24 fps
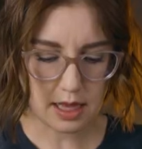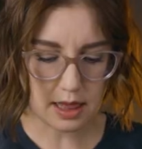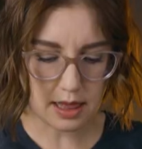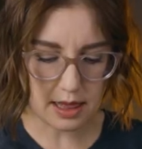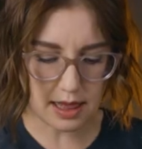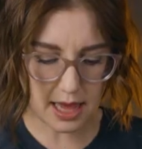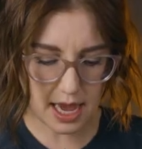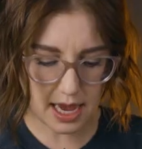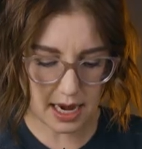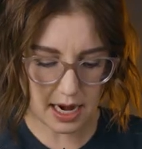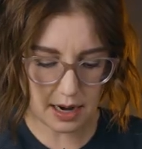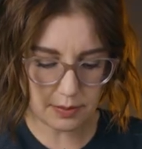
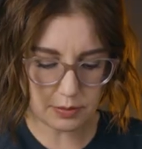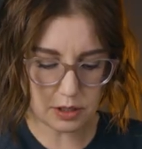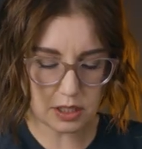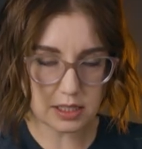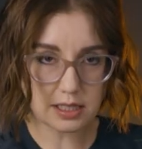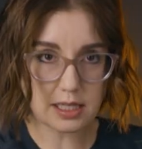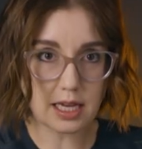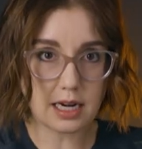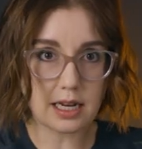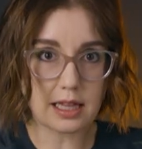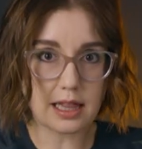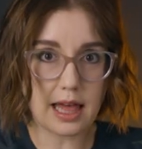Then I'm
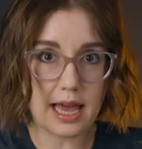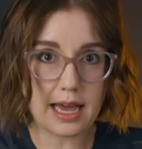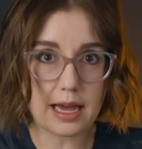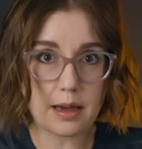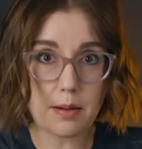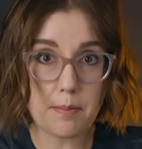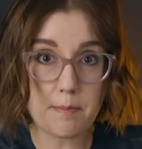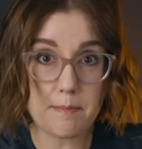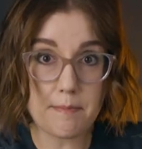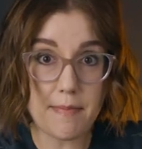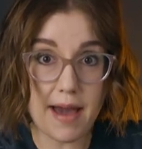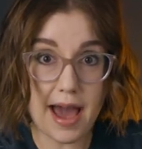just gonna
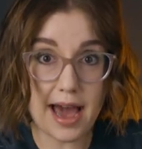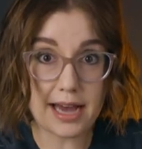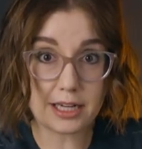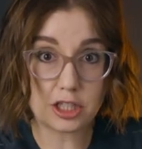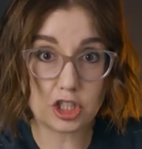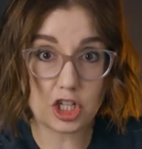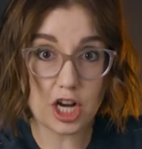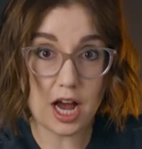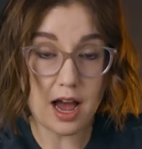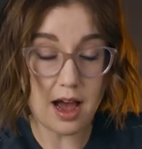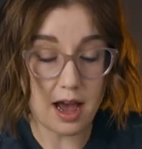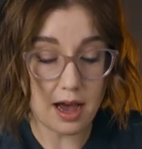like
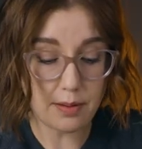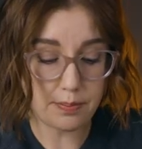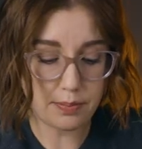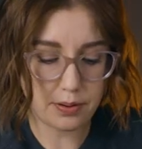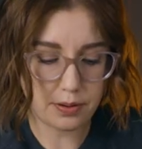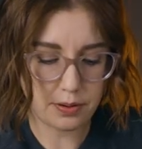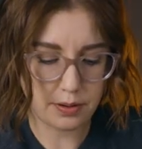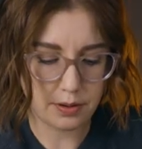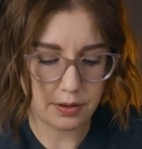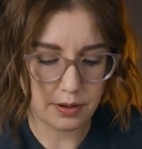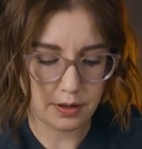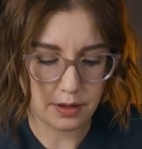match up
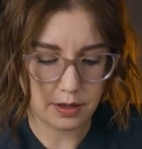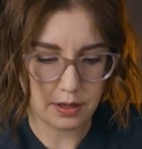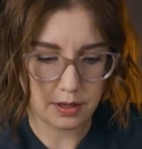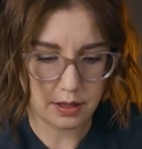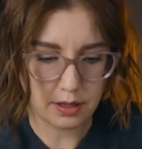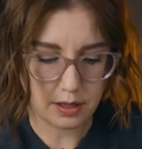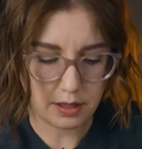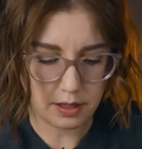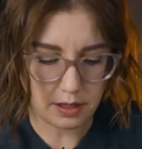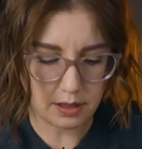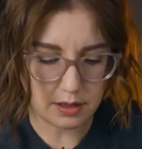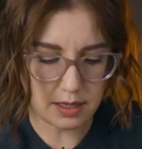
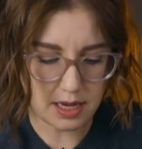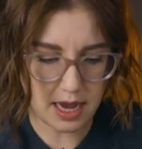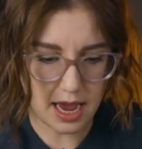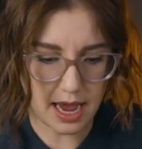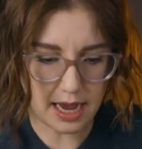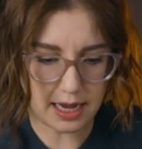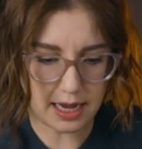the